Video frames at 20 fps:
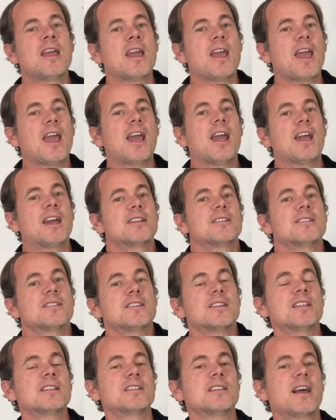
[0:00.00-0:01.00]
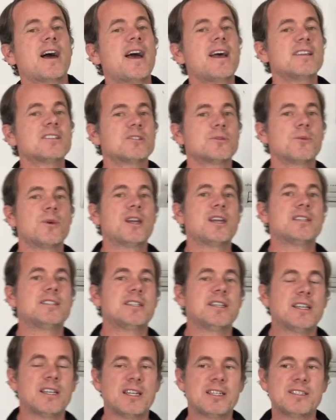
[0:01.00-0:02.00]
And the last way
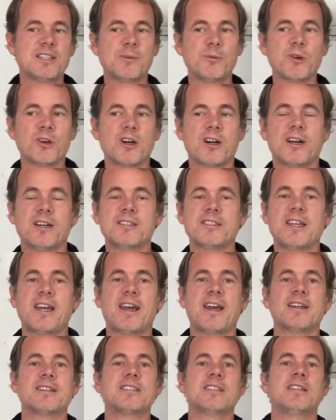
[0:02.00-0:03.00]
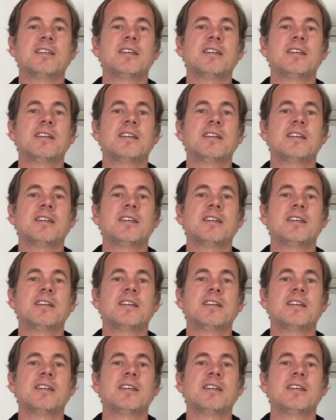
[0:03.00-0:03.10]
to get a double contact